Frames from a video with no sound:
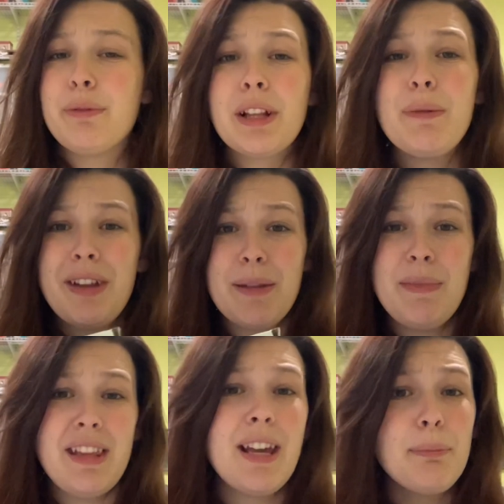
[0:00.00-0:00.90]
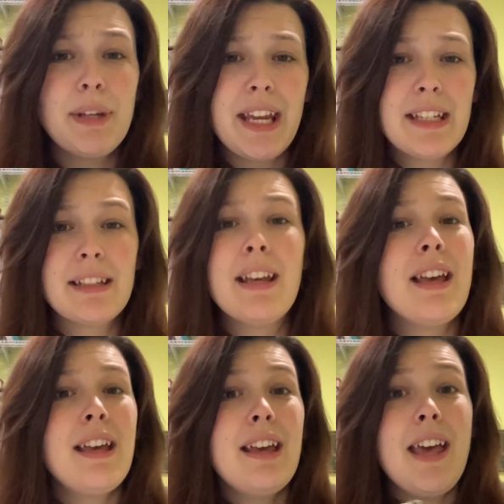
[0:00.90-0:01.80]
really want them in the update.
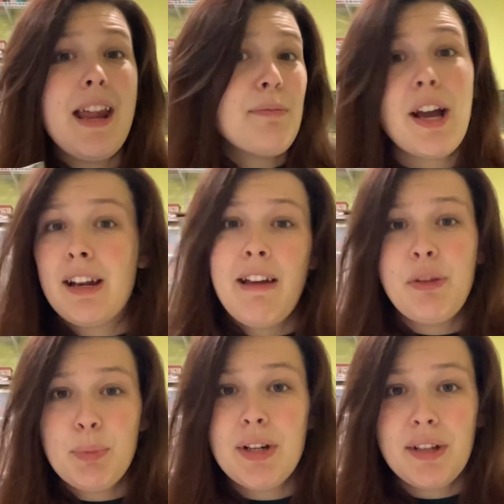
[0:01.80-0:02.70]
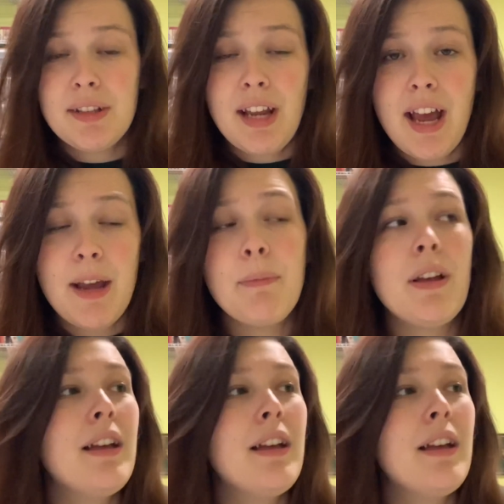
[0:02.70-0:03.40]
And I'm not going to have the prints in time.